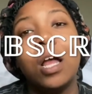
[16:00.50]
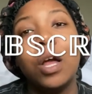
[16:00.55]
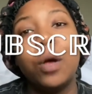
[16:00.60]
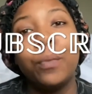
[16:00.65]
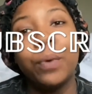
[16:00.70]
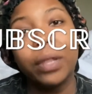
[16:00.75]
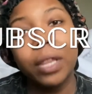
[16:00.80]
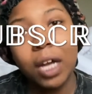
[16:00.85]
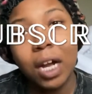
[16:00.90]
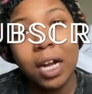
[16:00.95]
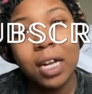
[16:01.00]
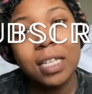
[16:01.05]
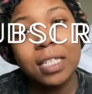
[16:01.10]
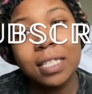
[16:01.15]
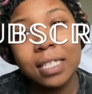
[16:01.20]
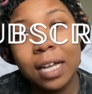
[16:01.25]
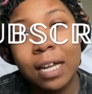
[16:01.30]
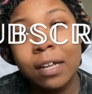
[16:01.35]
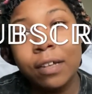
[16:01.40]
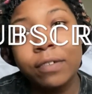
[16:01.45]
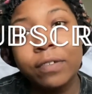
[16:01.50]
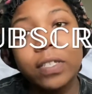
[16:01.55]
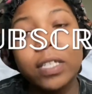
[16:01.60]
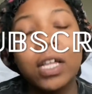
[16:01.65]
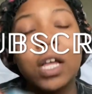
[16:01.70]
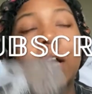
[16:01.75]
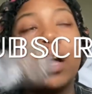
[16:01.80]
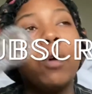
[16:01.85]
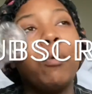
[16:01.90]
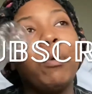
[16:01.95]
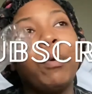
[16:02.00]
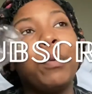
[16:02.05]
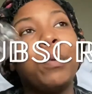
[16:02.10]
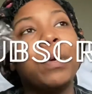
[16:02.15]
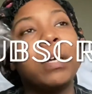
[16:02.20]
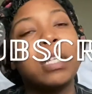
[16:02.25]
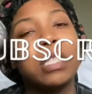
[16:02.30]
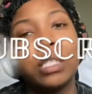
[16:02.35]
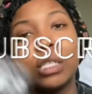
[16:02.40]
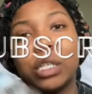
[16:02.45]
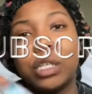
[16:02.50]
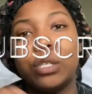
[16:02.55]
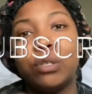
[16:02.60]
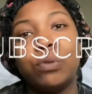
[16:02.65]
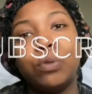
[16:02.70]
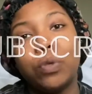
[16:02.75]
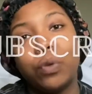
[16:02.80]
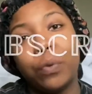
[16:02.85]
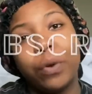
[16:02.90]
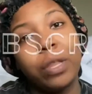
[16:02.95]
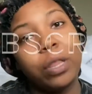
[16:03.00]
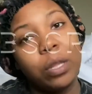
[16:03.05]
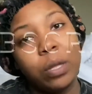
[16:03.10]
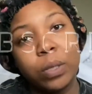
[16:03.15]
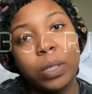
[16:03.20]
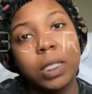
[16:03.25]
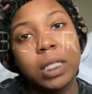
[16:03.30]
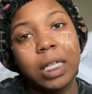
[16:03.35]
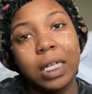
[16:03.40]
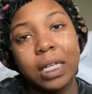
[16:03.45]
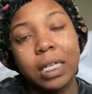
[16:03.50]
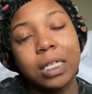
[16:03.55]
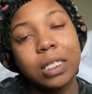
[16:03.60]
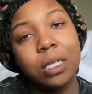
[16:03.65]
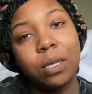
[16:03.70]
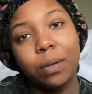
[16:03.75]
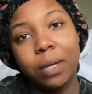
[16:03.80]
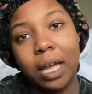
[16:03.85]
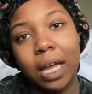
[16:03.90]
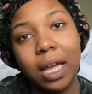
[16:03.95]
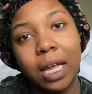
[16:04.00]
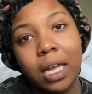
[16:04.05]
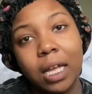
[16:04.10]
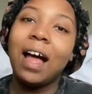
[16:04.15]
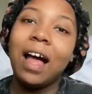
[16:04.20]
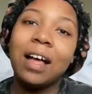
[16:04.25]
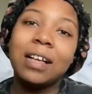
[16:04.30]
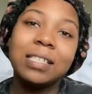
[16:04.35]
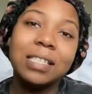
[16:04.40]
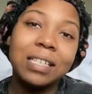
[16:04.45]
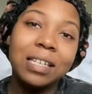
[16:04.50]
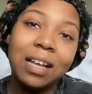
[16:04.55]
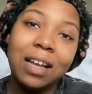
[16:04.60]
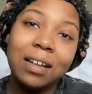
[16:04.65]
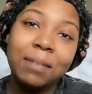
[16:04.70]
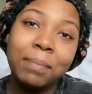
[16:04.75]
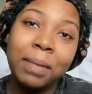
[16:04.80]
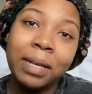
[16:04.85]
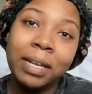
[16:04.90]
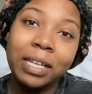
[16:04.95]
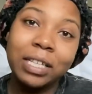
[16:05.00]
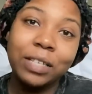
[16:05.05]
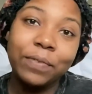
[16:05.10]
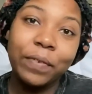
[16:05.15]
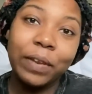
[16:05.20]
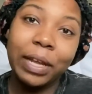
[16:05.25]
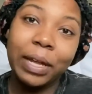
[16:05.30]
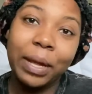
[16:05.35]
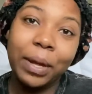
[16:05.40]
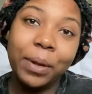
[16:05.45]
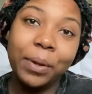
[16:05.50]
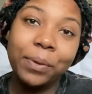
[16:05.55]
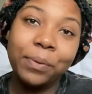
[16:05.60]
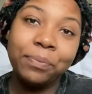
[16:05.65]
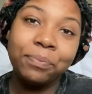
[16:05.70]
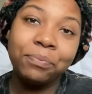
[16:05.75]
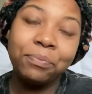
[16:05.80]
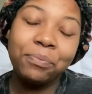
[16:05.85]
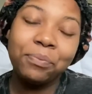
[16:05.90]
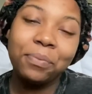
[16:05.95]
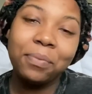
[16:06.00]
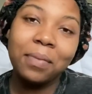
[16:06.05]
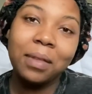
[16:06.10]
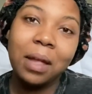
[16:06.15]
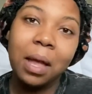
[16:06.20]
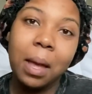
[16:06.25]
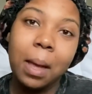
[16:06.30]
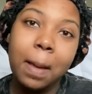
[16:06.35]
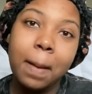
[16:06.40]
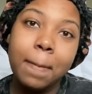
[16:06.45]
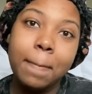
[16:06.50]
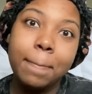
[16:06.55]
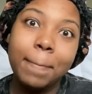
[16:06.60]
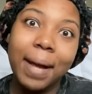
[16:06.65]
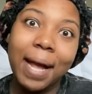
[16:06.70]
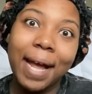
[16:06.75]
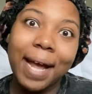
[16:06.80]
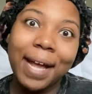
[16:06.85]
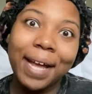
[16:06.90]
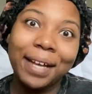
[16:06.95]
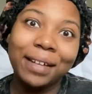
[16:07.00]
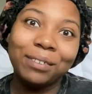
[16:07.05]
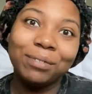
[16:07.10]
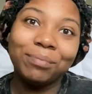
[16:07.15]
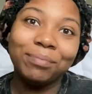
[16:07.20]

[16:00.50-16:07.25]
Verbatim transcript: with ourselves. We will continue doing those things, okay? I'll see y'all in my next video. Bye.